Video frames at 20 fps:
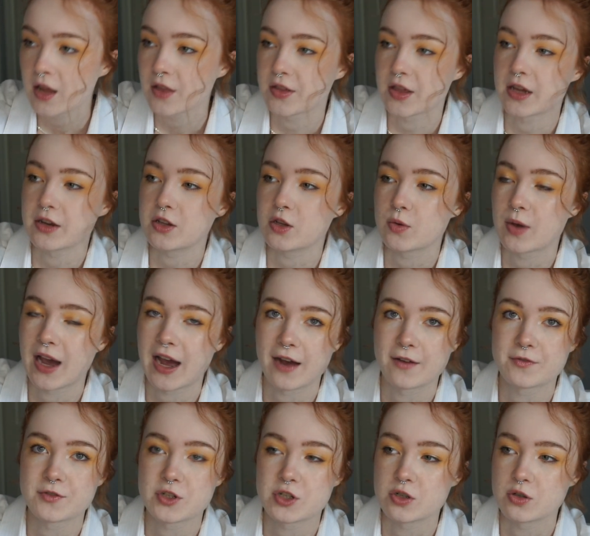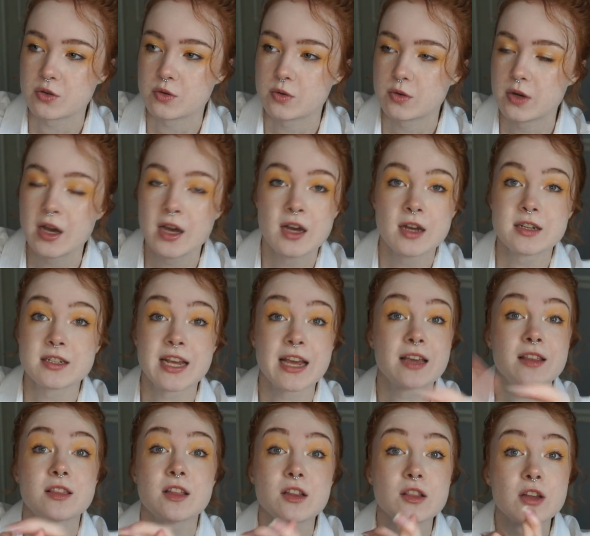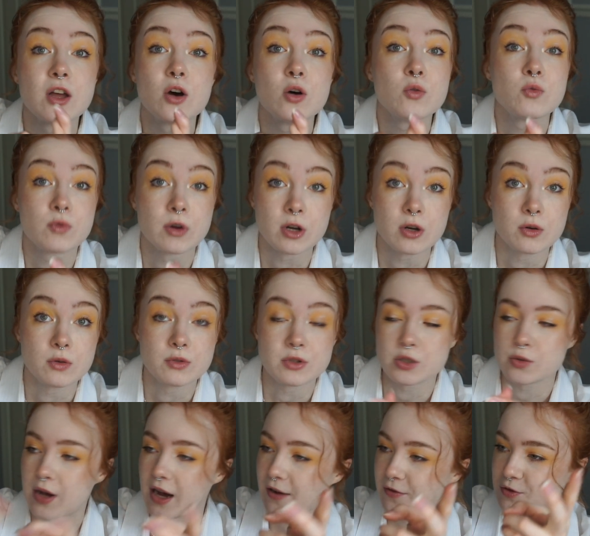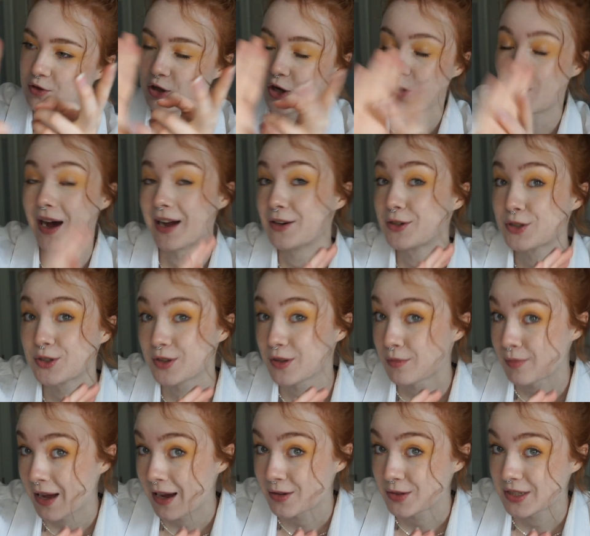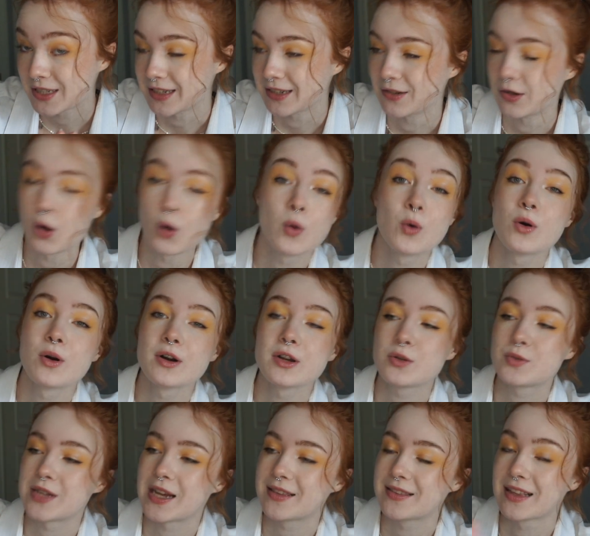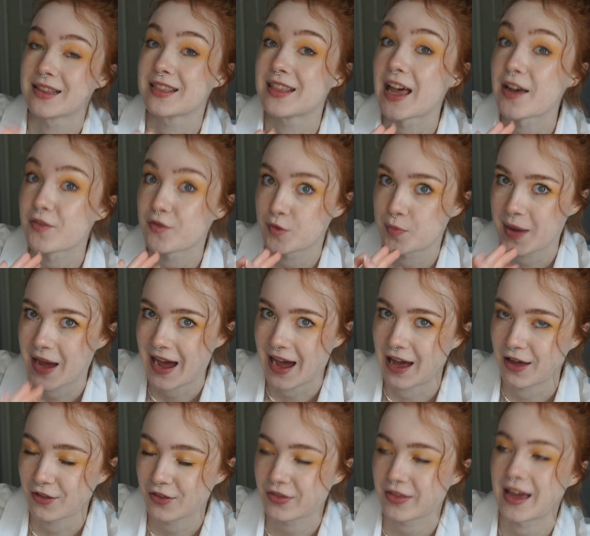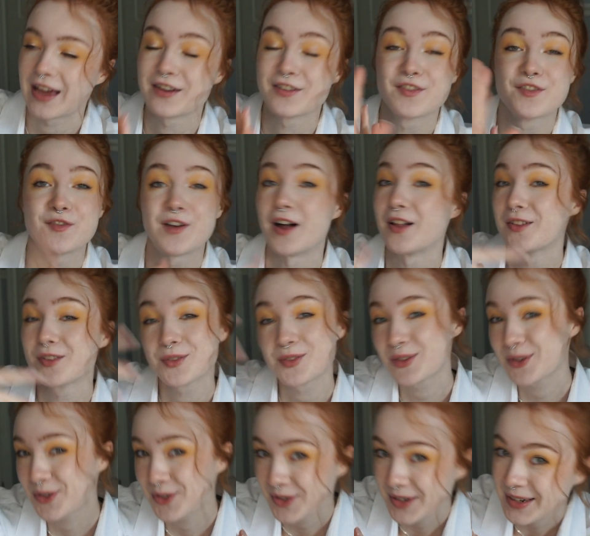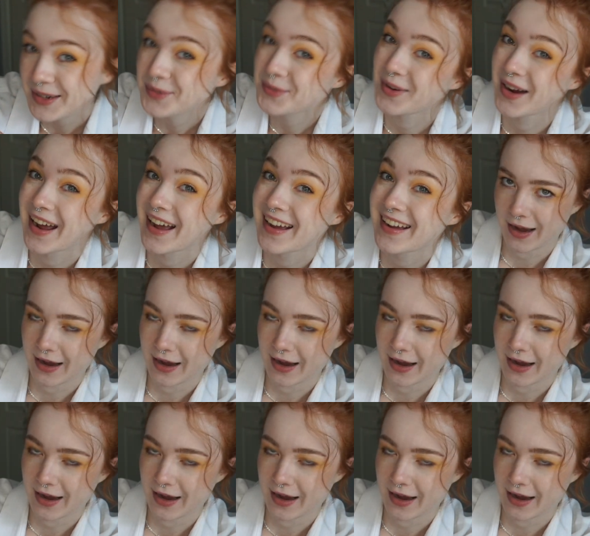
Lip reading: then you have to take the low road, you have to go under the mountain, or you take the left path and follow the green way.